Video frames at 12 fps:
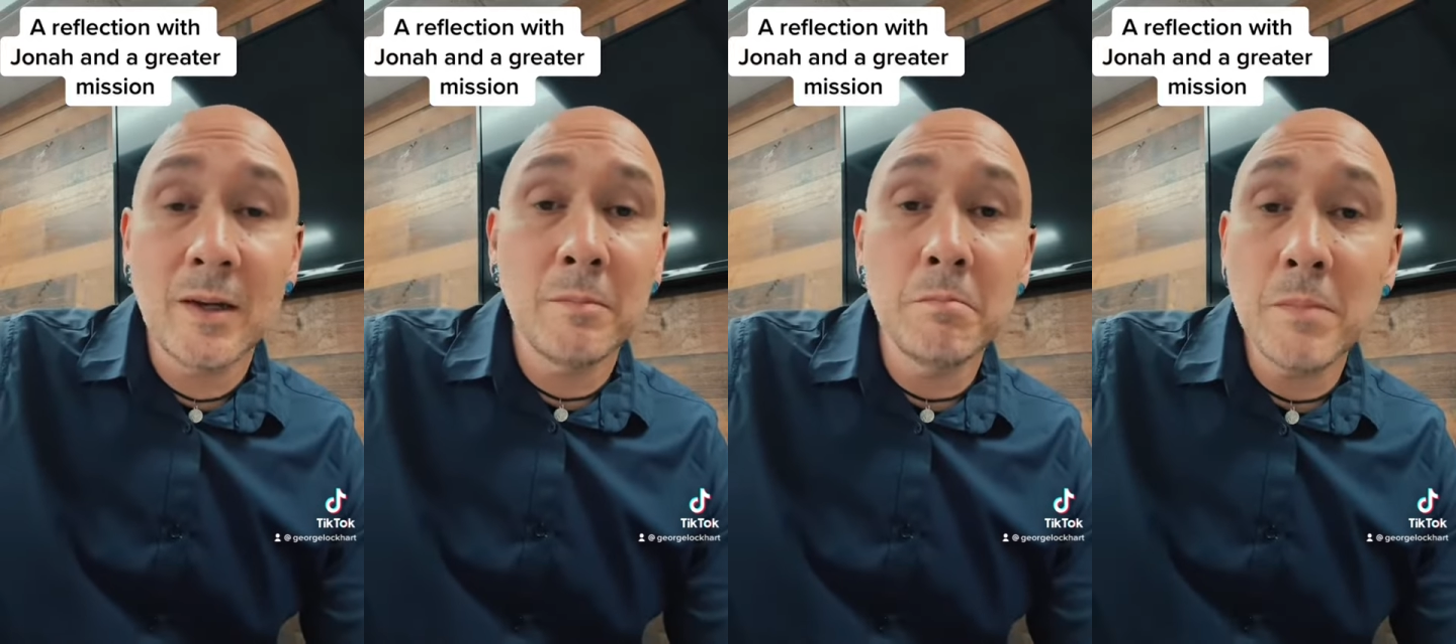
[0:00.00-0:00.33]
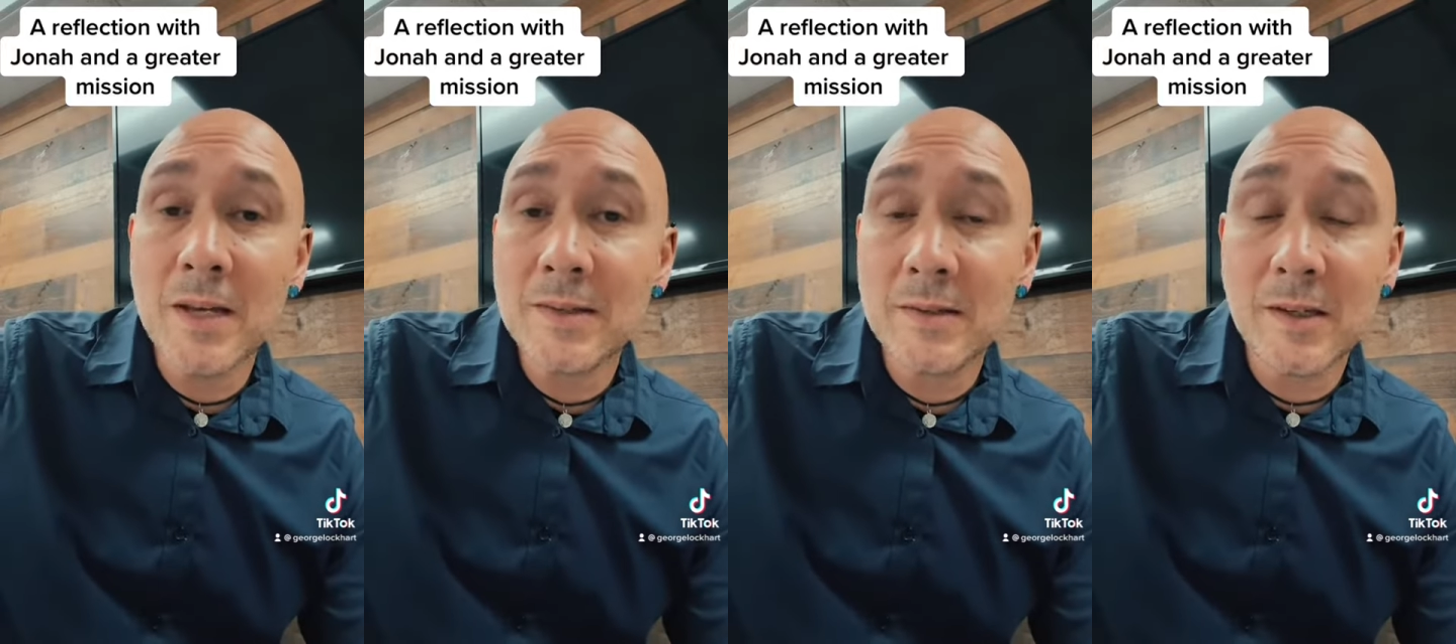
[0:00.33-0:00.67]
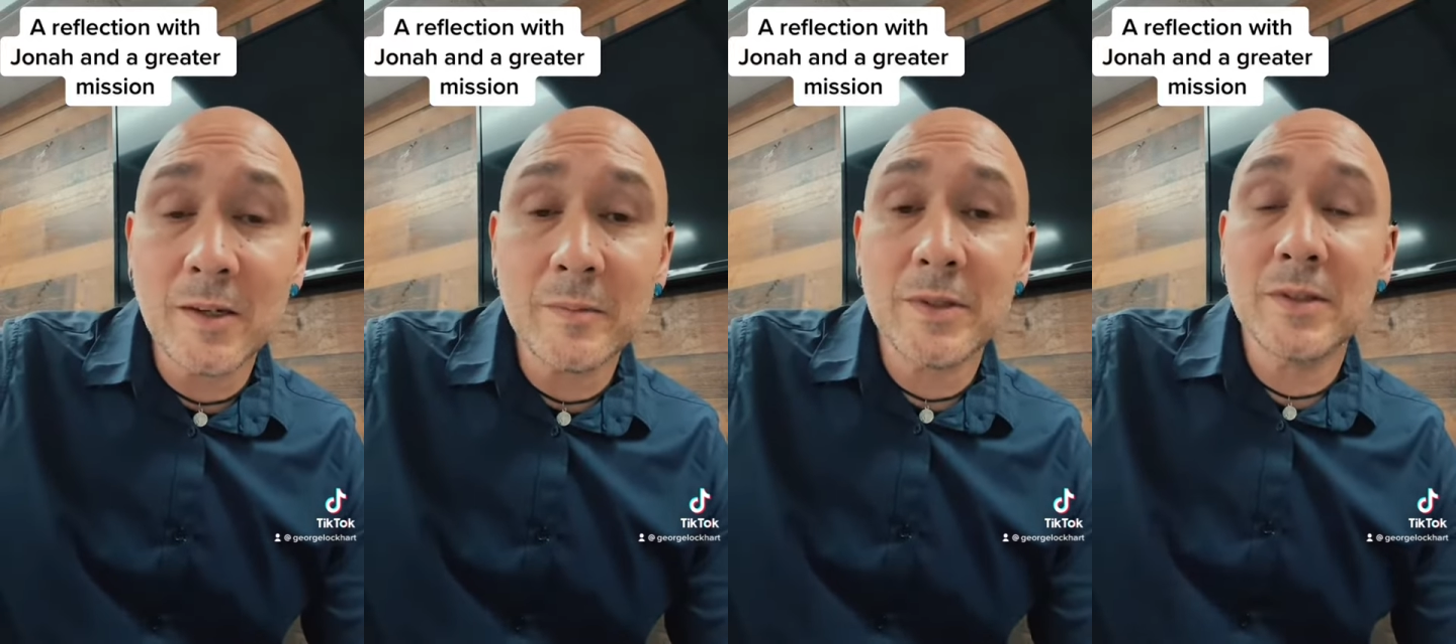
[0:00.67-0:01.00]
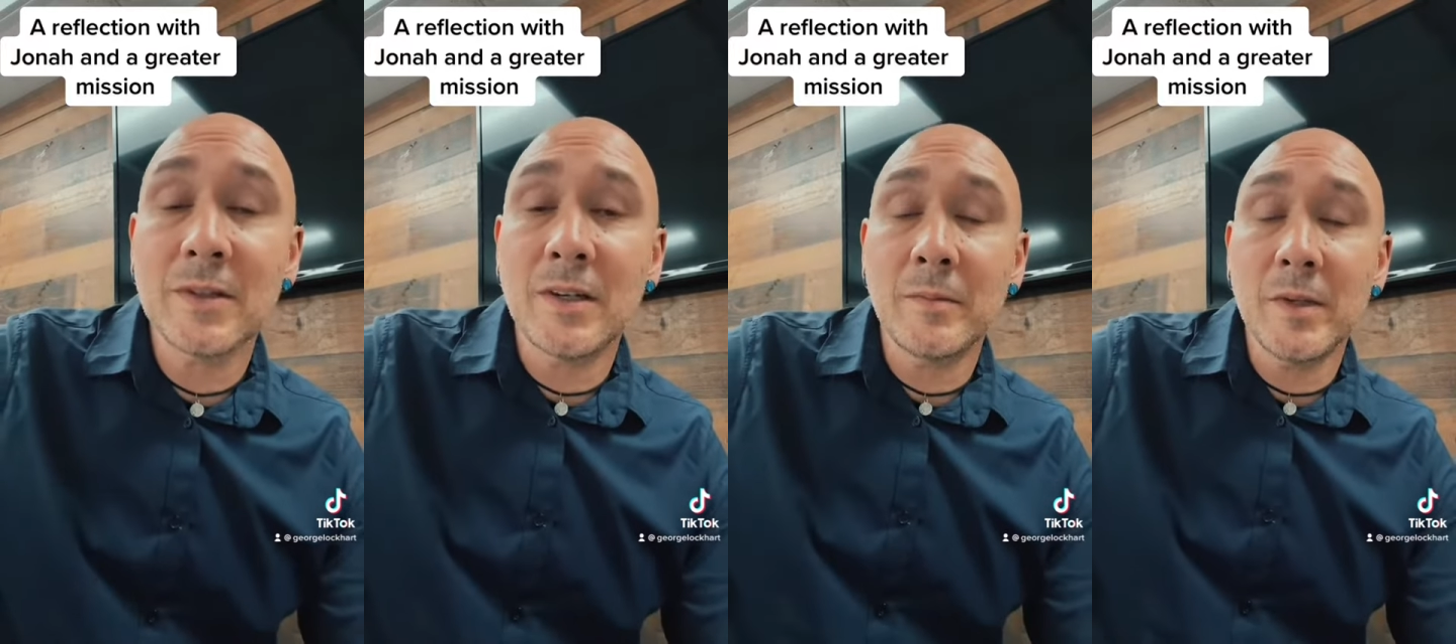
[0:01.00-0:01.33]
mess
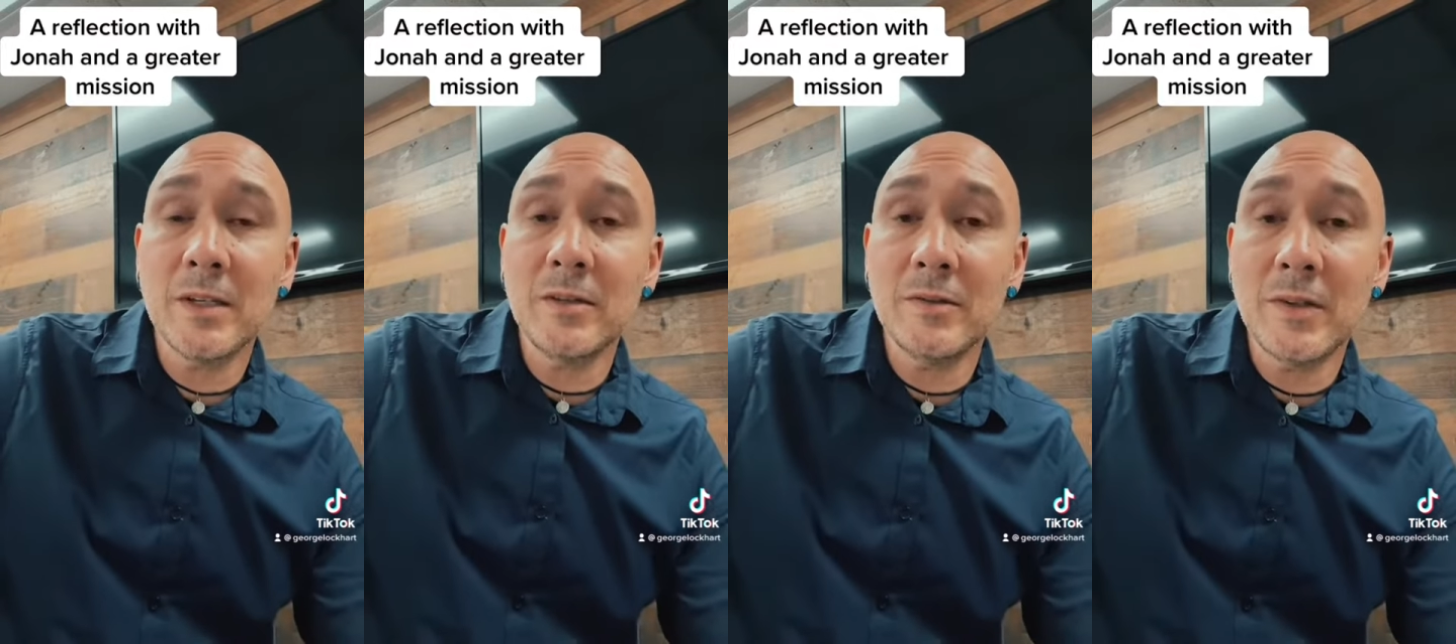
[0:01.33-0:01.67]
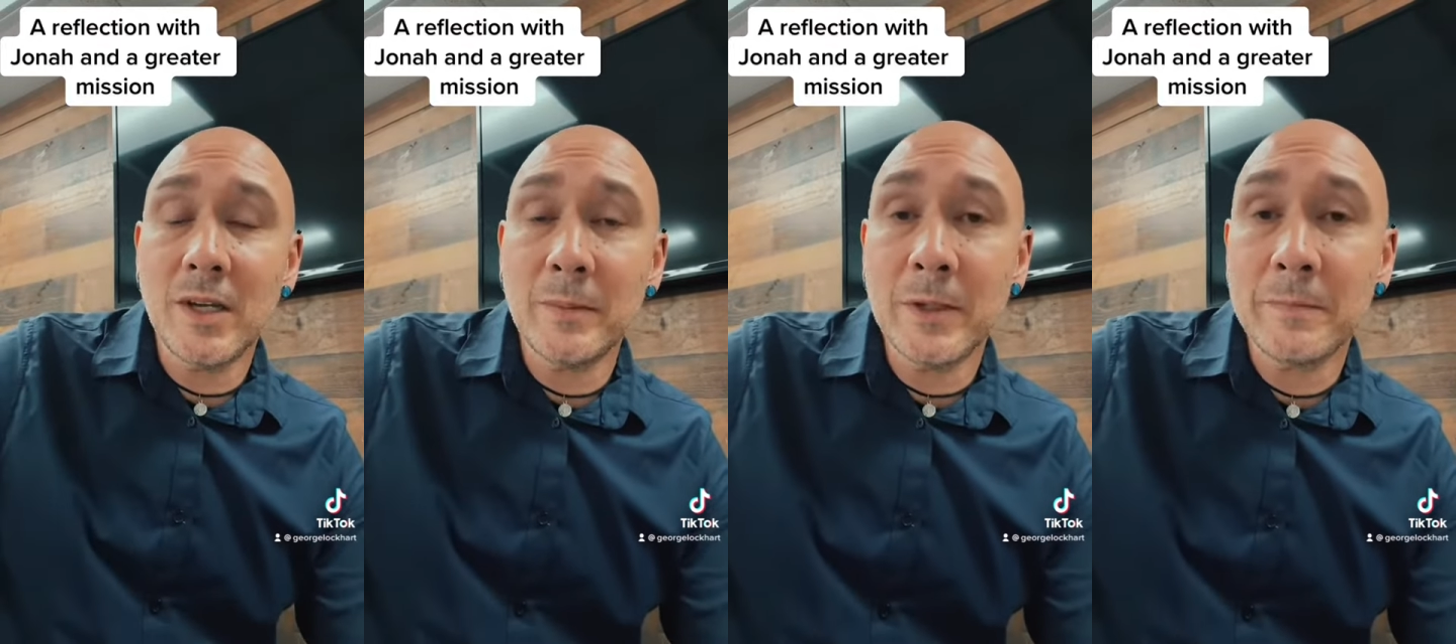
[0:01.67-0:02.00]
ups, I mean, you name it.